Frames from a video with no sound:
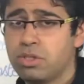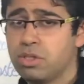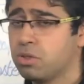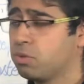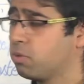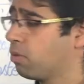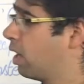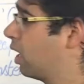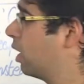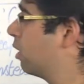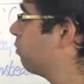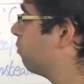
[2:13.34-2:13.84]
is
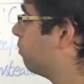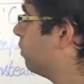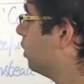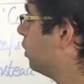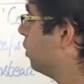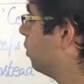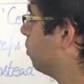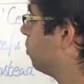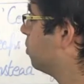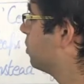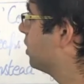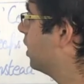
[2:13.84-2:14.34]
why we
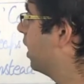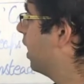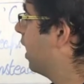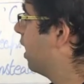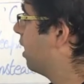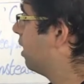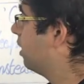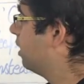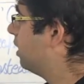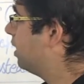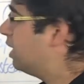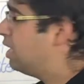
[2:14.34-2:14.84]
use
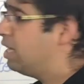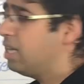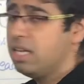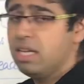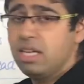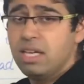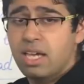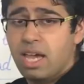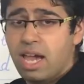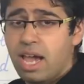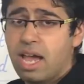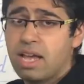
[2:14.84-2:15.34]

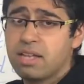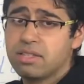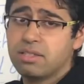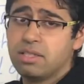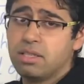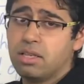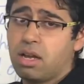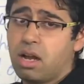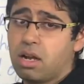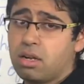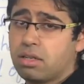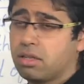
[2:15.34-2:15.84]
le as
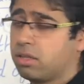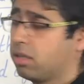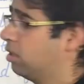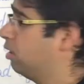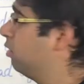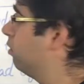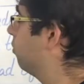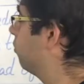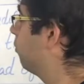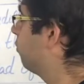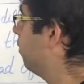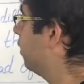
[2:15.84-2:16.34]
the
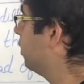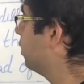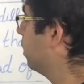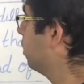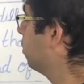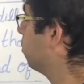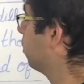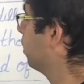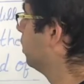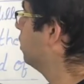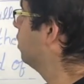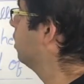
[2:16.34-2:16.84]
article
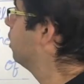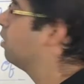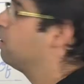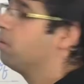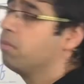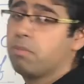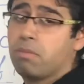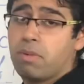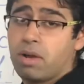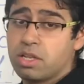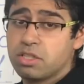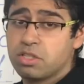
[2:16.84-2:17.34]
fitting with
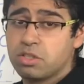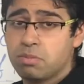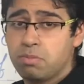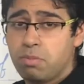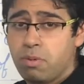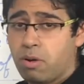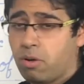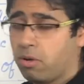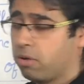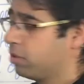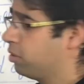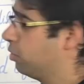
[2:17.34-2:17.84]

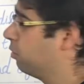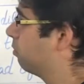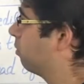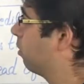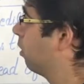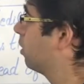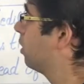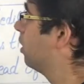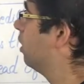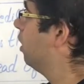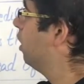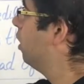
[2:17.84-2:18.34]
passeport. You've
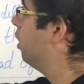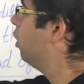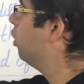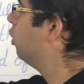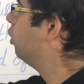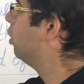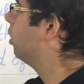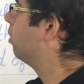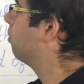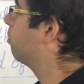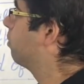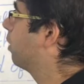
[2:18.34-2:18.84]
got
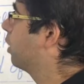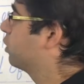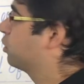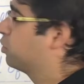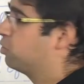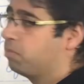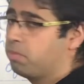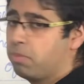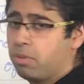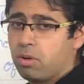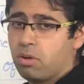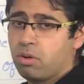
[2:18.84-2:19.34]
le
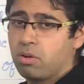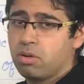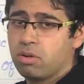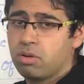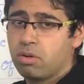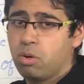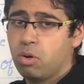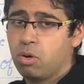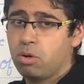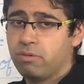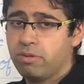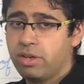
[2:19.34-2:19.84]
passeport.
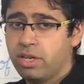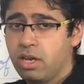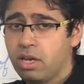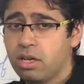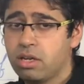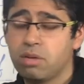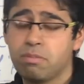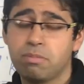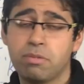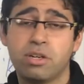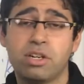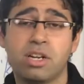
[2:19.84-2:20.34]
Over
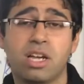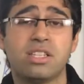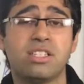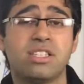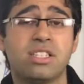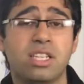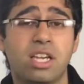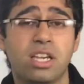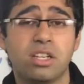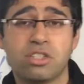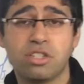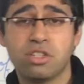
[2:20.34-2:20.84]
here, a
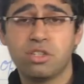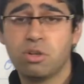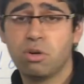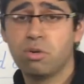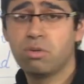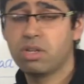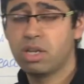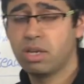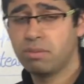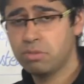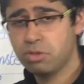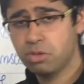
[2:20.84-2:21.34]
pronunciation
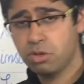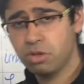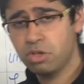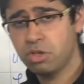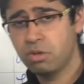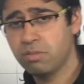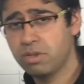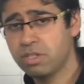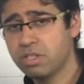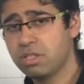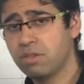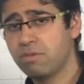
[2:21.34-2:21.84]
note. I'm sure
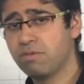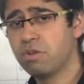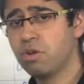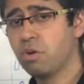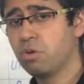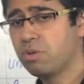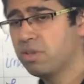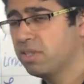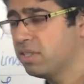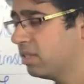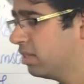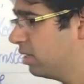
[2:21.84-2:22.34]
you must have
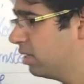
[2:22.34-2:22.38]
noticed